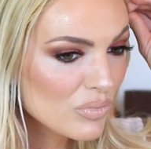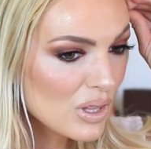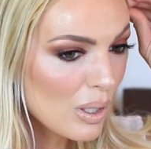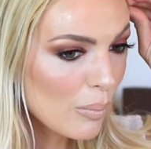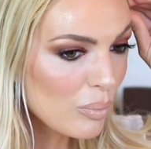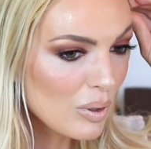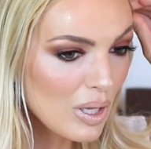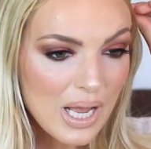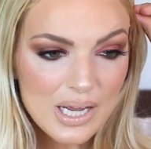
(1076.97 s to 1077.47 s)

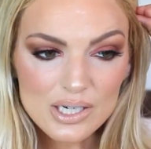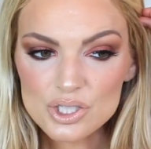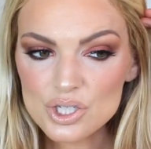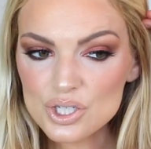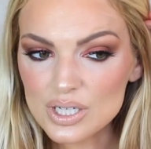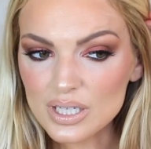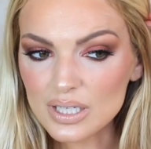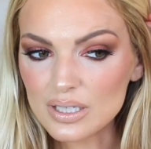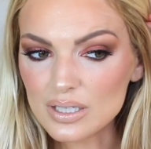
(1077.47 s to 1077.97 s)
The
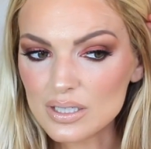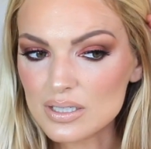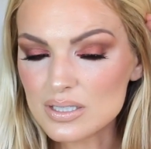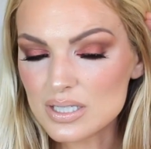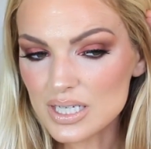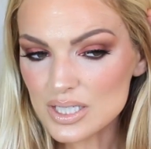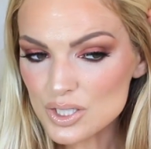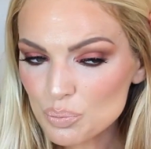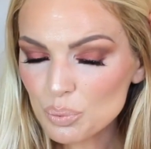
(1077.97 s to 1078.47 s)
blush
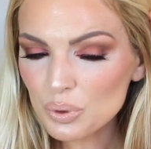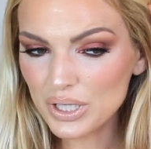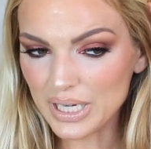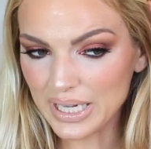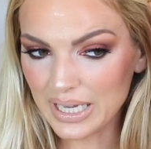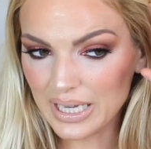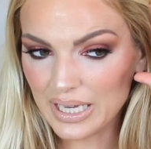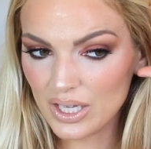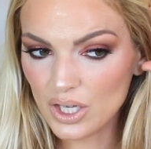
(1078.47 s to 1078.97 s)
it's pretty.